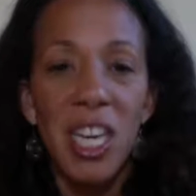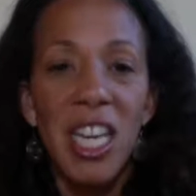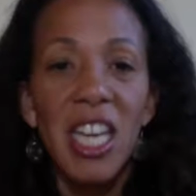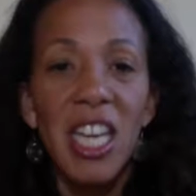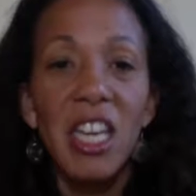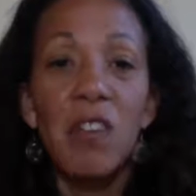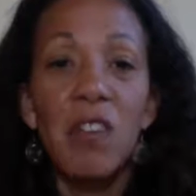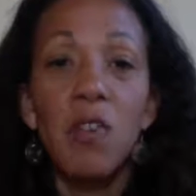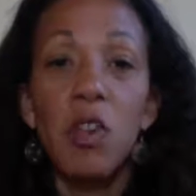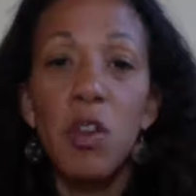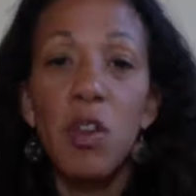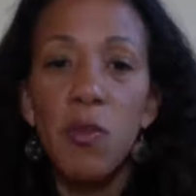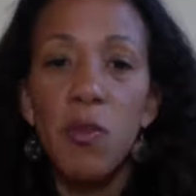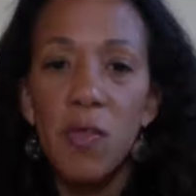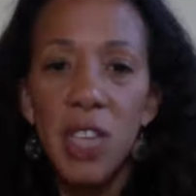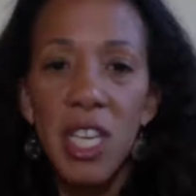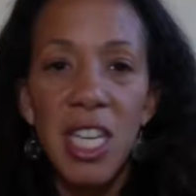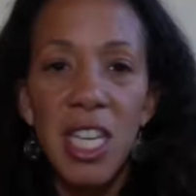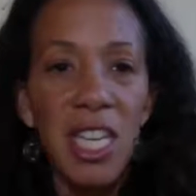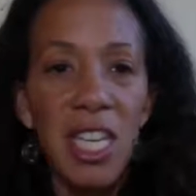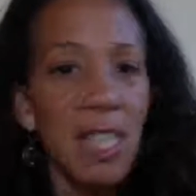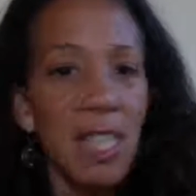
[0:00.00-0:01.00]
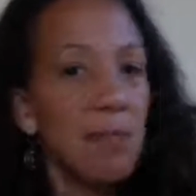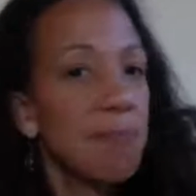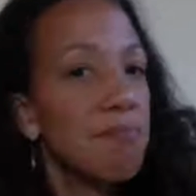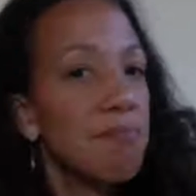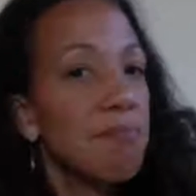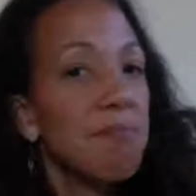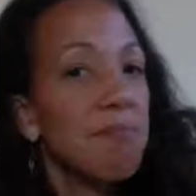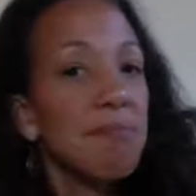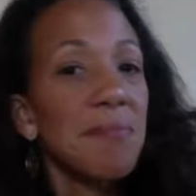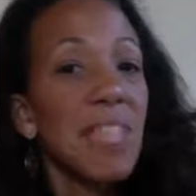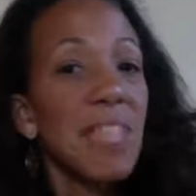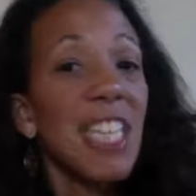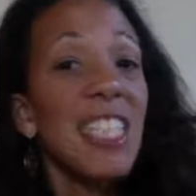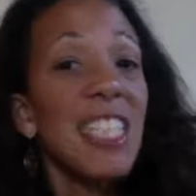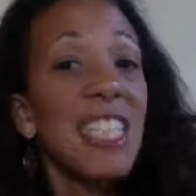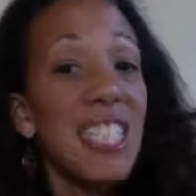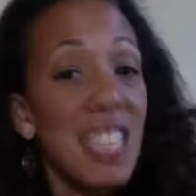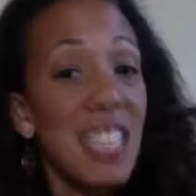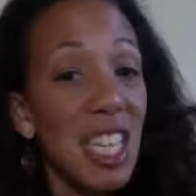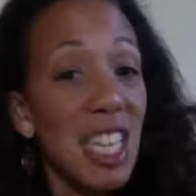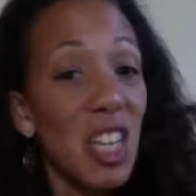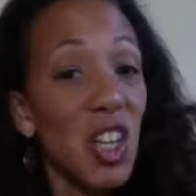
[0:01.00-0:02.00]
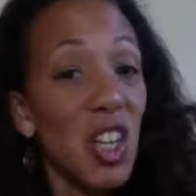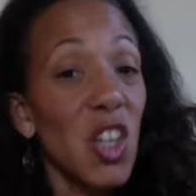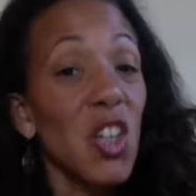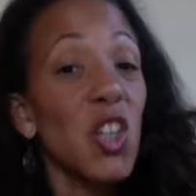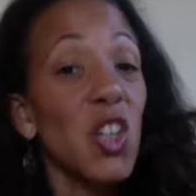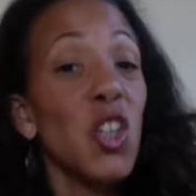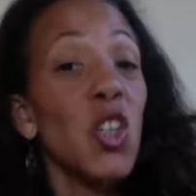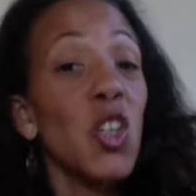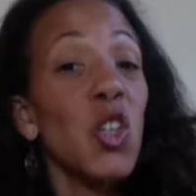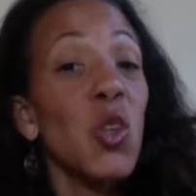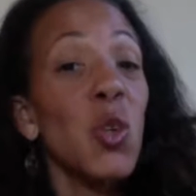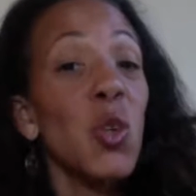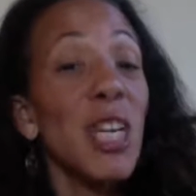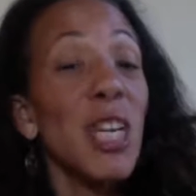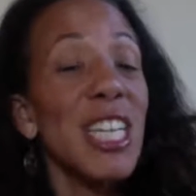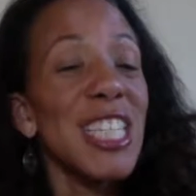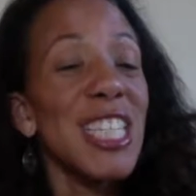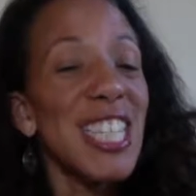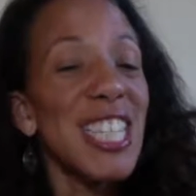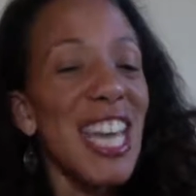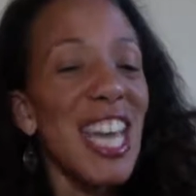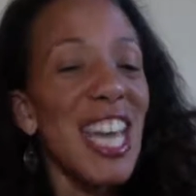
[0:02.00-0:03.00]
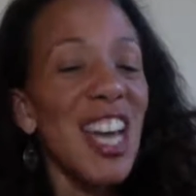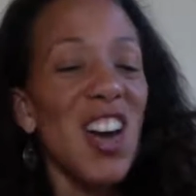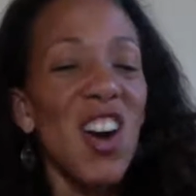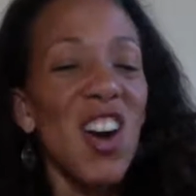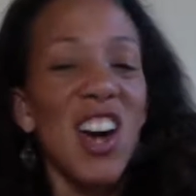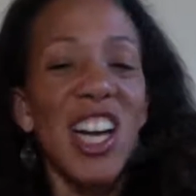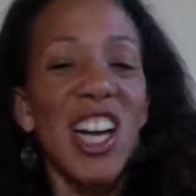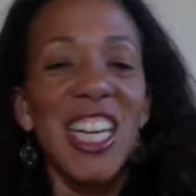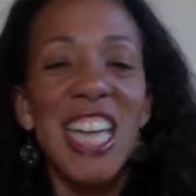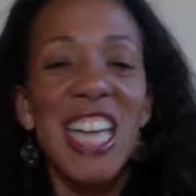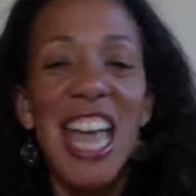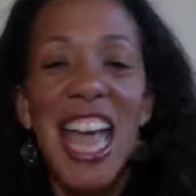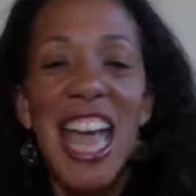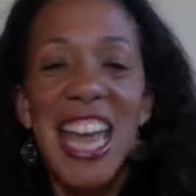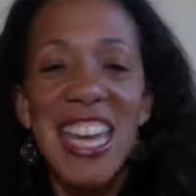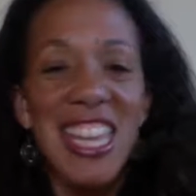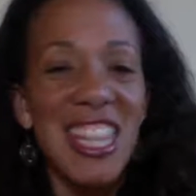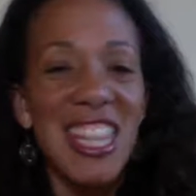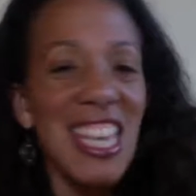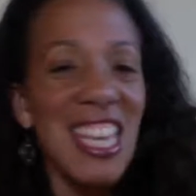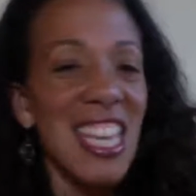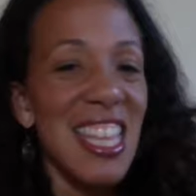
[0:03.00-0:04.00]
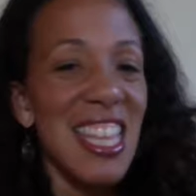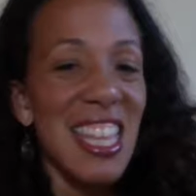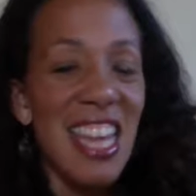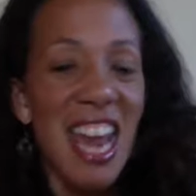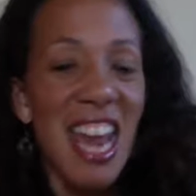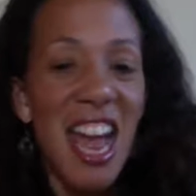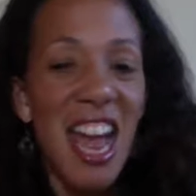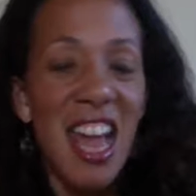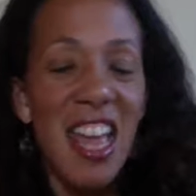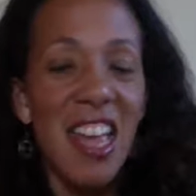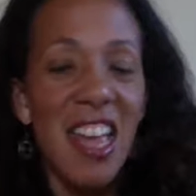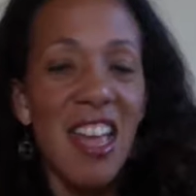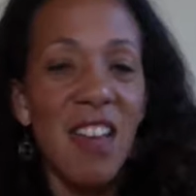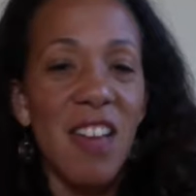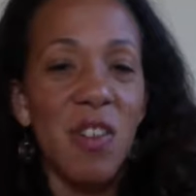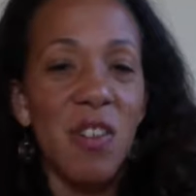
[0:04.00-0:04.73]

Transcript: If you're vegan, still, you can take on anything that I have